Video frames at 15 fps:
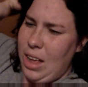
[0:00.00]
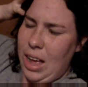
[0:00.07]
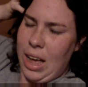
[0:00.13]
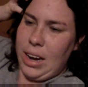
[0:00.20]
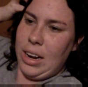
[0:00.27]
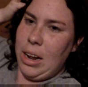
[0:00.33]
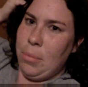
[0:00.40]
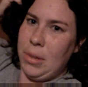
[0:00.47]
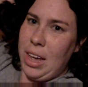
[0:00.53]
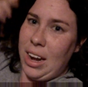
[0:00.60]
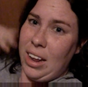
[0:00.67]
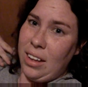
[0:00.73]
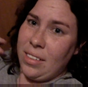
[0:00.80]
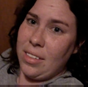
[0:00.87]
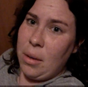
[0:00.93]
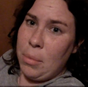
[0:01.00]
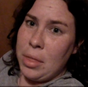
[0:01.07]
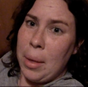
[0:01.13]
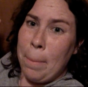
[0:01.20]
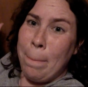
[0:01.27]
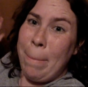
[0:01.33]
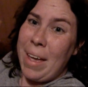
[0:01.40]
I ended up getting some of
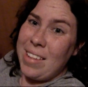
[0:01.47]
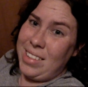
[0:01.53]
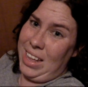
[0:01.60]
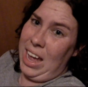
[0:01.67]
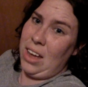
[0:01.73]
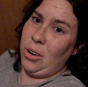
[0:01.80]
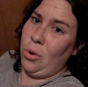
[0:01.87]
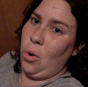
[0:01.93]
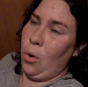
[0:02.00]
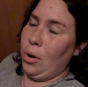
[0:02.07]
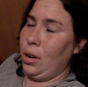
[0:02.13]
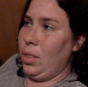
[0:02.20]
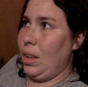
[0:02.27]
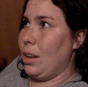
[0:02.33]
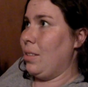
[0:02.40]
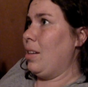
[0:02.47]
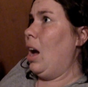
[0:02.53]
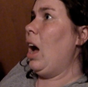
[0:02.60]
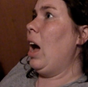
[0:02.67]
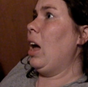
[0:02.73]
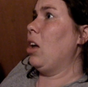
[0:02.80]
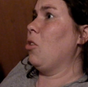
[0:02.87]
the best kettle corn in the
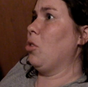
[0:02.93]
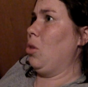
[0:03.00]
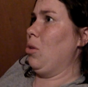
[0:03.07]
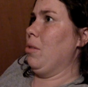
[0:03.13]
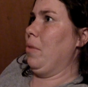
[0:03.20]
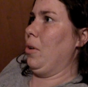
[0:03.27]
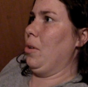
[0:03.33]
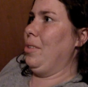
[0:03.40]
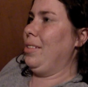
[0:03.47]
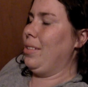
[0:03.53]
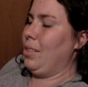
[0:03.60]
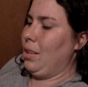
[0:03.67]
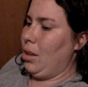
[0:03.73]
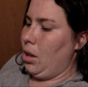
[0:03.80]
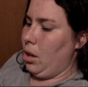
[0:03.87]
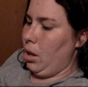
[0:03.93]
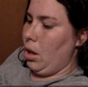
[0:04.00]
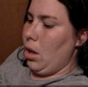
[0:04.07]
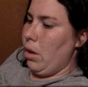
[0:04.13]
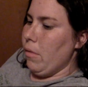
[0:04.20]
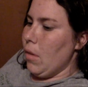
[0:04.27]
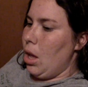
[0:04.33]
entire universe.
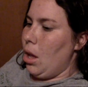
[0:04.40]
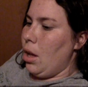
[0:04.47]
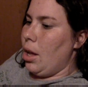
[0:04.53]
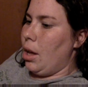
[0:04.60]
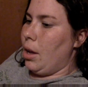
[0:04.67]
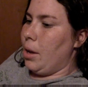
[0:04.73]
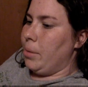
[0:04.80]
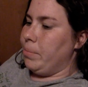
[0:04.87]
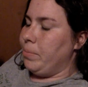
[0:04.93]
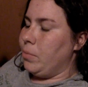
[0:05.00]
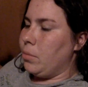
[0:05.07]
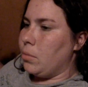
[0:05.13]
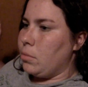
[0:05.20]
The